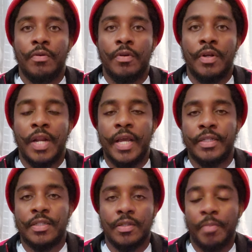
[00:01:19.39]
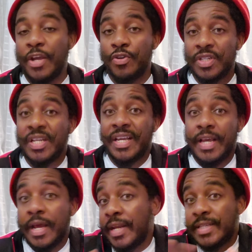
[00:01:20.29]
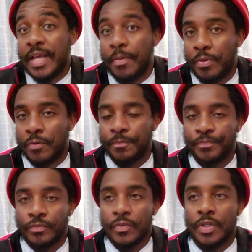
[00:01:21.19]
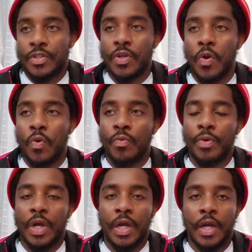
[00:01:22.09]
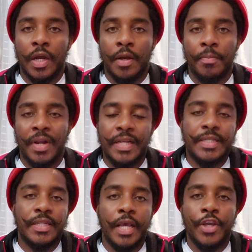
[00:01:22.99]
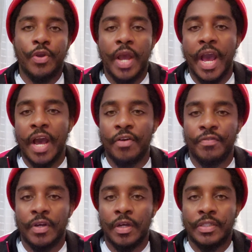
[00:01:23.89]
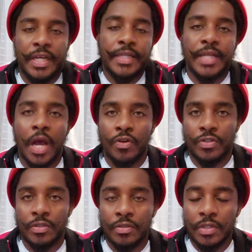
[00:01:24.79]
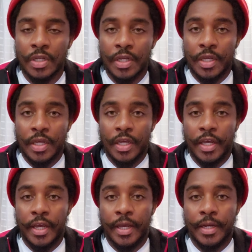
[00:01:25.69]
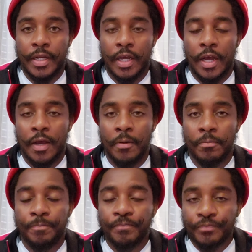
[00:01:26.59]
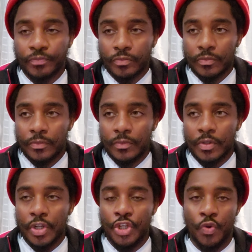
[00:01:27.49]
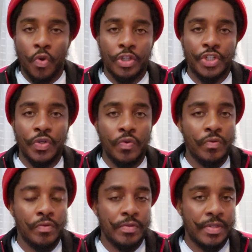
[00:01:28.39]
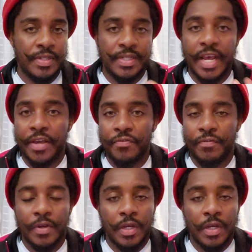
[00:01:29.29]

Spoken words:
Let's by using an example. So let's say you have 10,000 and you want to save